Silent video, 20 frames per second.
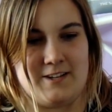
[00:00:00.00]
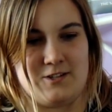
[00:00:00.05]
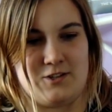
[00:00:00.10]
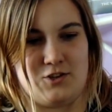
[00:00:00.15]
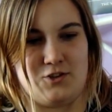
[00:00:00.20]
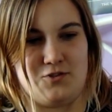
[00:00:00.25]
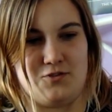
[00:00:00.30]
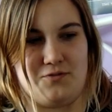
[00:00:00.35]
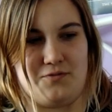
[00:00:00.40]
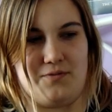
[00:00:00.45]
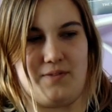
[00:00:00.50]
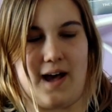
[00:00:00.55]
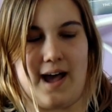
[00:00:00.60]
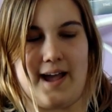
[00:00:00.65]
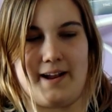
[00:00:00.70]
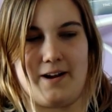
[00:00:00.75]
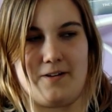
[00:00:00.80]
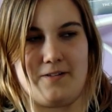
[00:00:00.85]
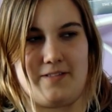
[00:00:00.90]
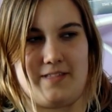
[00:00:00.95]
to
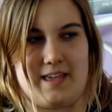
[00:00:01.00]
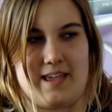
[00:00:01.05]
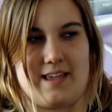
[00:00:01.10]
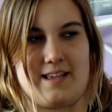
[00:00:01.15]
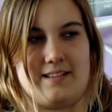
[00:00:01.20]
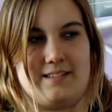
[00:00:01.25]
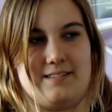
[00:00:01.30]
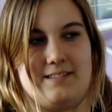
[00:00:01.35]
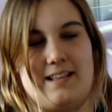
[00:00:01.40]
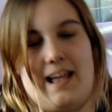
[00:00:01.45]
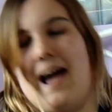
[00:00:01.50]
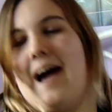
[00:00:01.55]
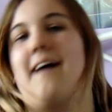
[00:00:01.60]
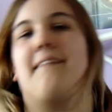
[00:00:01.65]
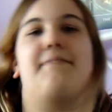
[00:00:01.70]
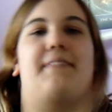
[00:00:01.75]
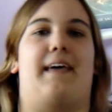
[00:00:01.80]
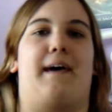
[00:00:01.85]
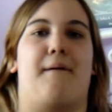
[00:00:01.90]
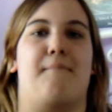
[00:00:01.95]
fire things
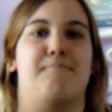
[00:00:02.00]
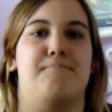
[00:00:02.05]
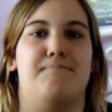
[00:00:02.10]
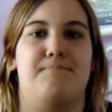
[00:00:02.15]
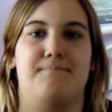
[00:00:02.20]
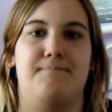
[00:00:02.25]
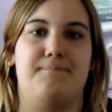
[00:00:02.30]
at them.